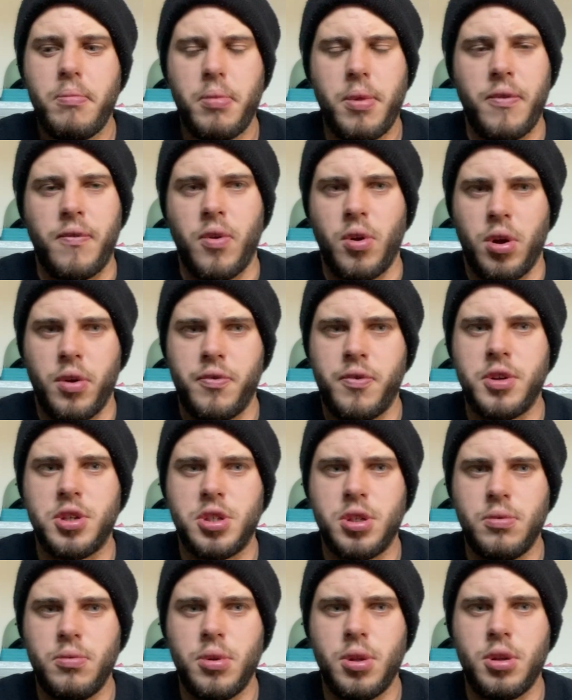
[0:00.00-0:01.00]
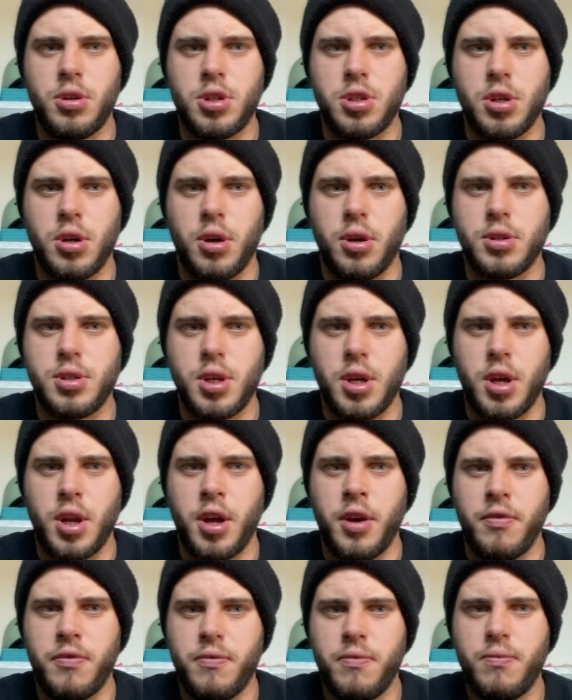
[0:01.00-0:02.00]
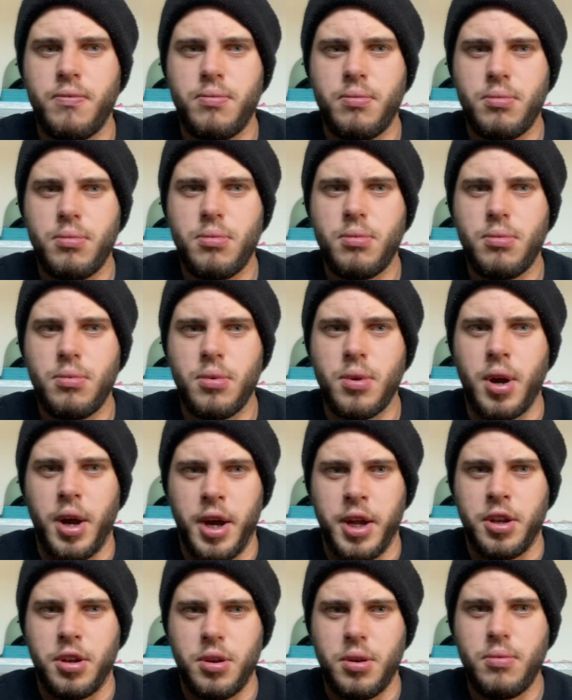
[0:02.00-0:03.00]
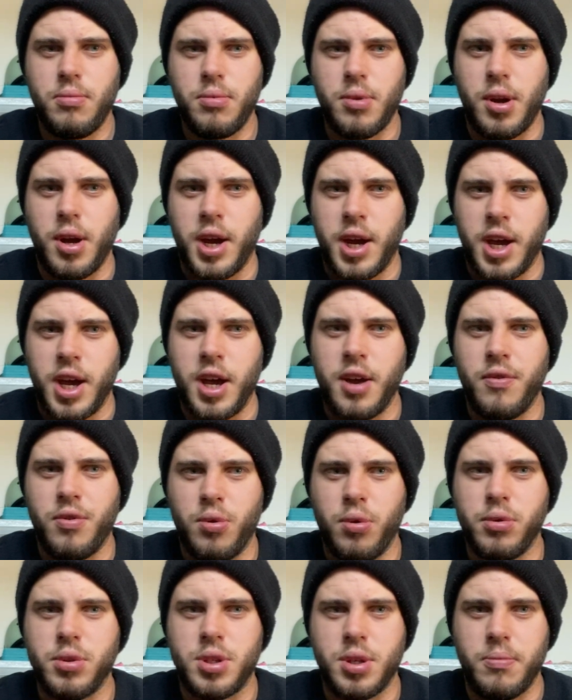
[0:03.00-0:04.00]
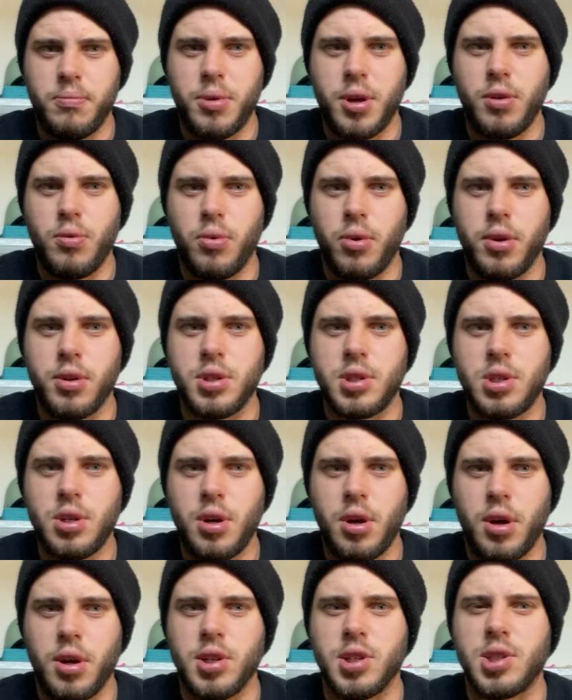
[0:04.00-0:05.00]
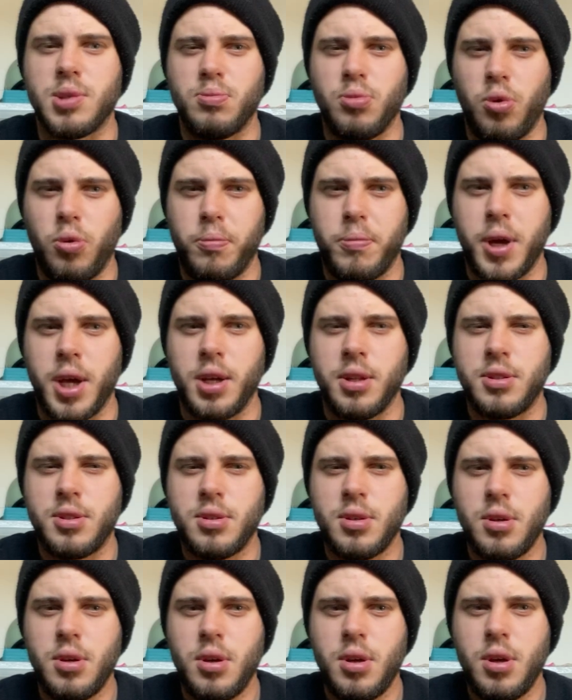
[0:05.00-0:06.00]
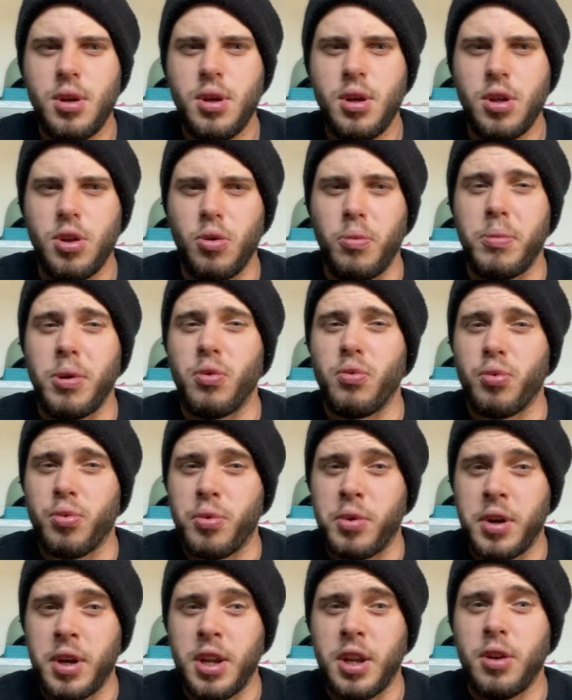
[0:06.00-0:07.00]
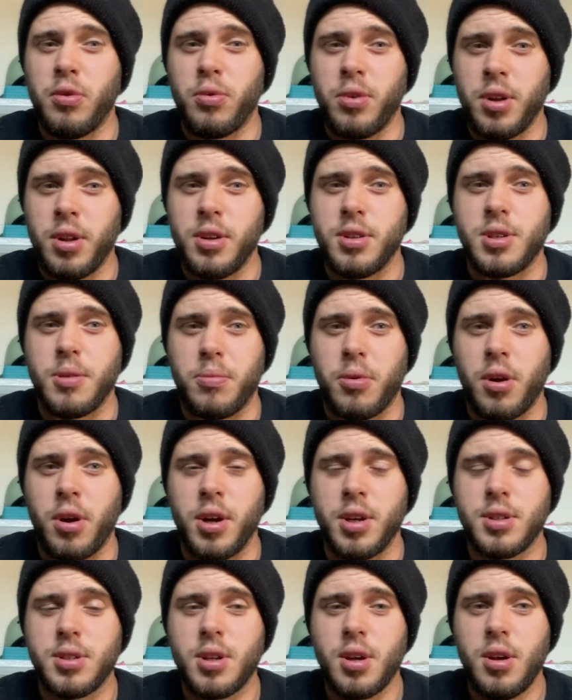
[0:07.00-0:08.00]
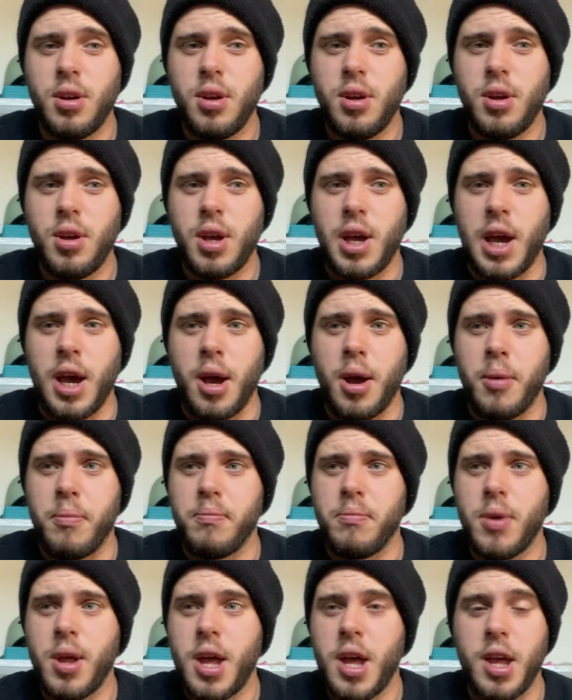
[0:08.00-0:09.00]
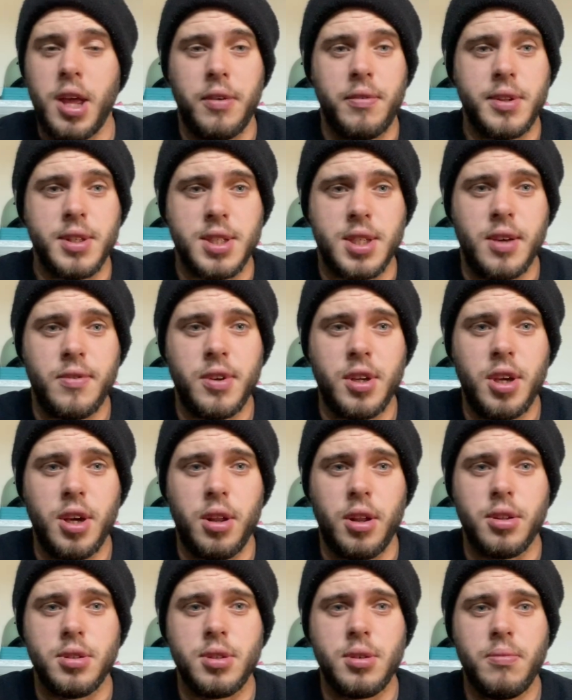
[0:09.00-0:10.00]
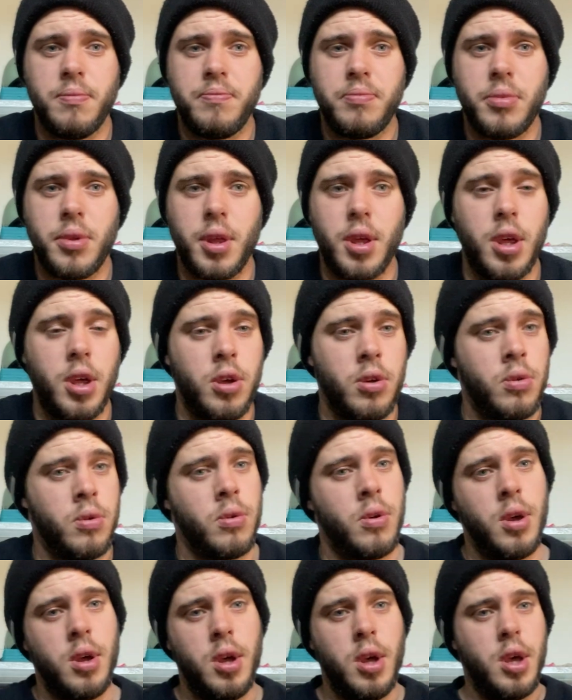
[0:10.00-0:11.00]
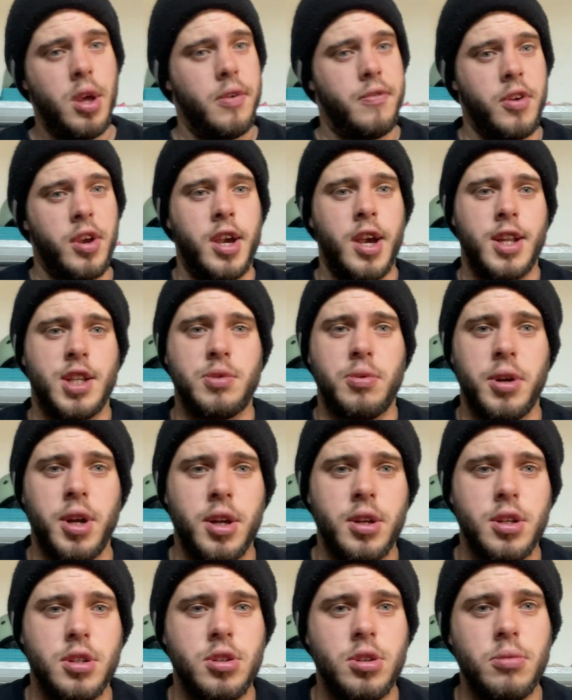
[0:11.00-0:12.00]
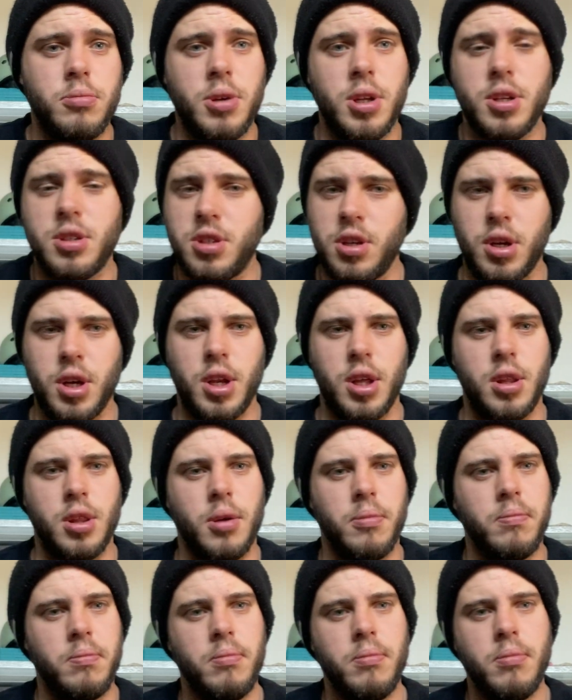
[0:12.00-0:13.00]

if you are fishing where there's sharks, and I have caught some big ones on small baits, you'll be really surprised. Even 7-gillers. If you catch one under 2 meters, you can eat them.